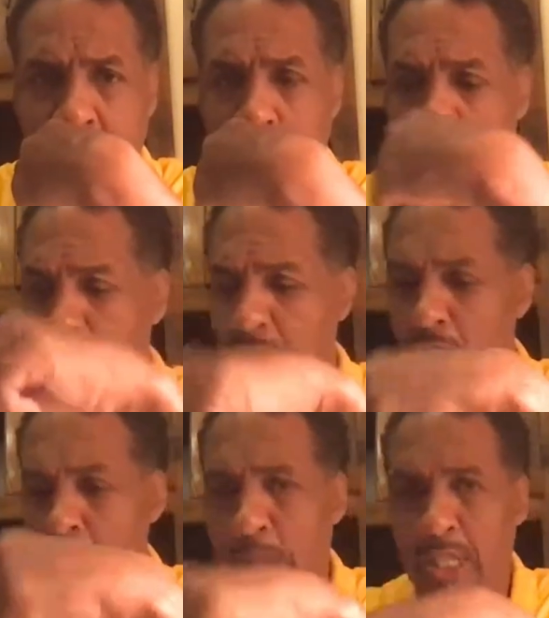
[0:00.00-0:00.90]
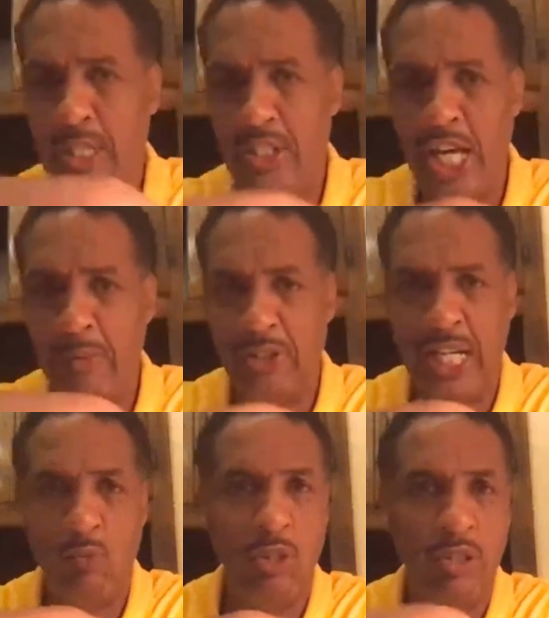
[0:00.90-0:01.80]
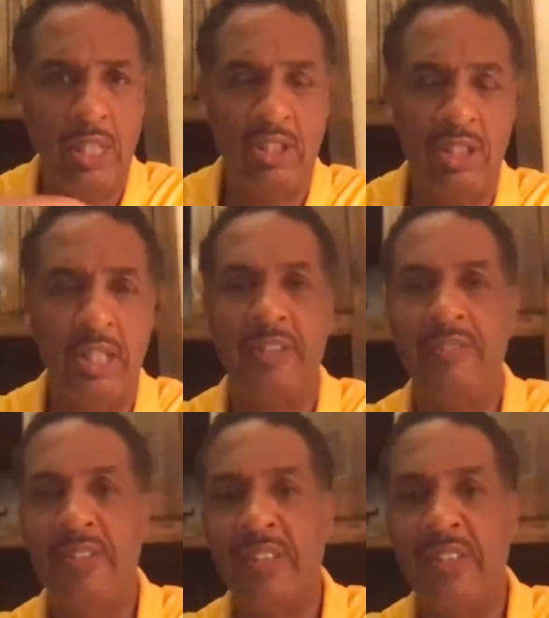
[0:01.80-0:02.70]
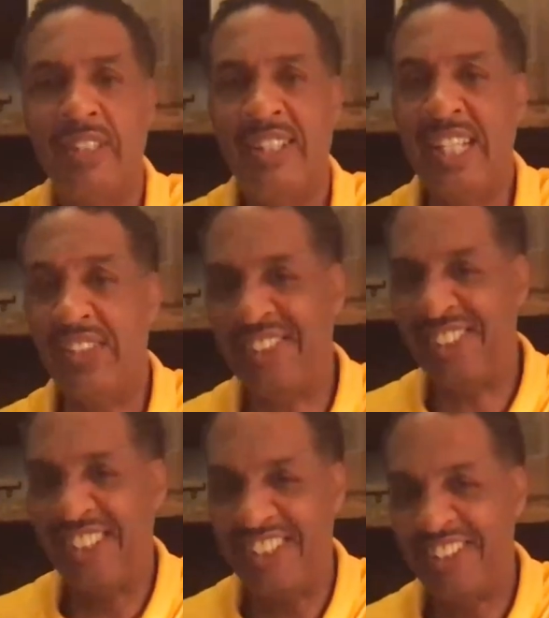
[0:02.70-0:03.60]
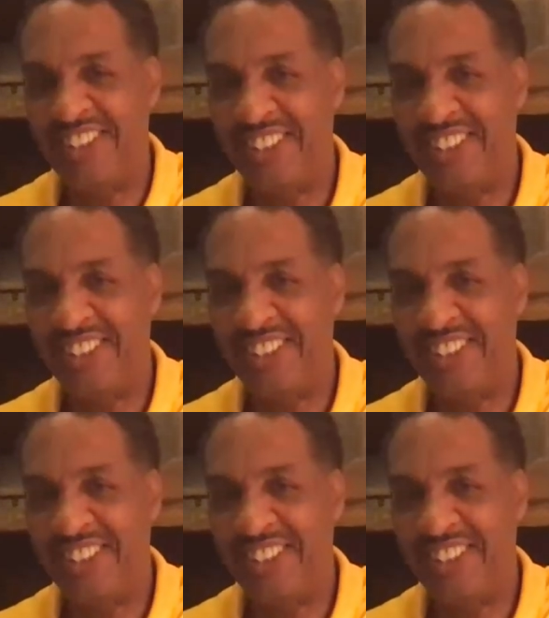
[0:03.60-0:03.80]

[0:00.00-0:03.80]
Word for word: but he talks about his hair was like wool, etc. That's the Son.